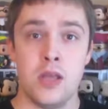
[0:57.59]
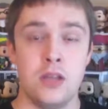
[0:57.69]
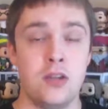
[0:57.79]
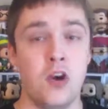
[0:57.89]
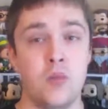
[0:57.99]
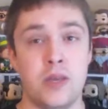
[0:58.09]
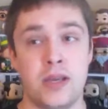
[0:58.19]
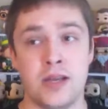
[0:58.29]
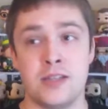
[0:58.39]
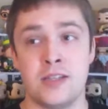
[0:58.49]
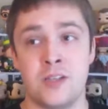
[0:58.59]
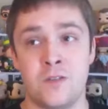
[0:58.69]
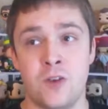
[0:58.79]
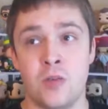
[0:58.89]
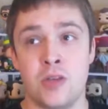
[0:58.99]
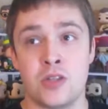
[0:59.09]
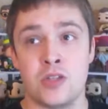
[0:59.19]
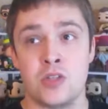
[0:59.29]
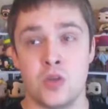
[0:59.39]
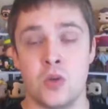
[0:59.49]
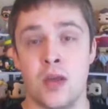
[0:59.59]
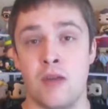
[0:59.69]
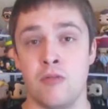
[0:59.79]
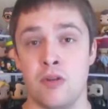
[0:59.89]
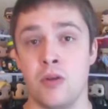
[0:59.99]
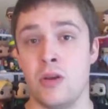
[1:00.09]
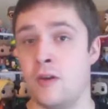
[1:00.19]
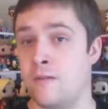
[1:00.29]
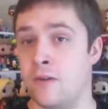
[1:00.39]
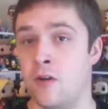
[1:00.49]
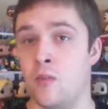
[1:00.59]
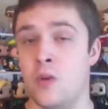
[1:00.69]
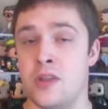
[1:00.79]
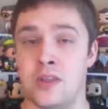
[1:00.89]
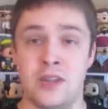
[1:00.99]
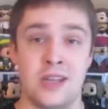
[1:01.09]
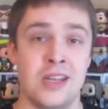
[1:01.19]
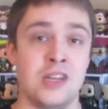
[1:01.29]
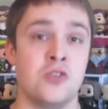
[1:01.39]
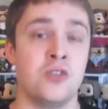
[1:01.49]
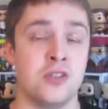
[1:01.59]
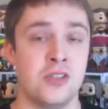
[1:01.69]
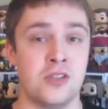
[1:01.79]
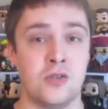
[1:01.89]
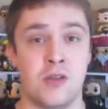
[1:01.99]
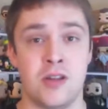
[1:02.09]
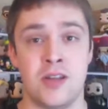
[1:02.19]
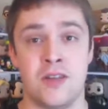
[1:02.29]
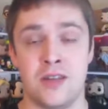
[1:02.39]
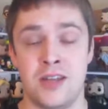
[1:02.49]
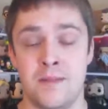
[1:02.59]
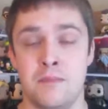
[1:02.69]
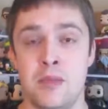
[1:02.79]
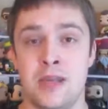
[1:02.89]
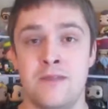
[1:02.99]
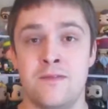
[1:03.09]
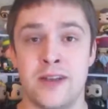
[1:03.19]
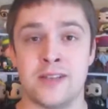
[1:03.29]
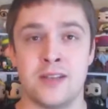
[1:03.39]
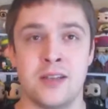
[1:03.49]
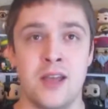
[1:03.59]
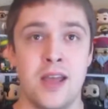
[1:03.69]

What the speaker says: No, because this film is still a really good film with an interesting storyline that kept me invested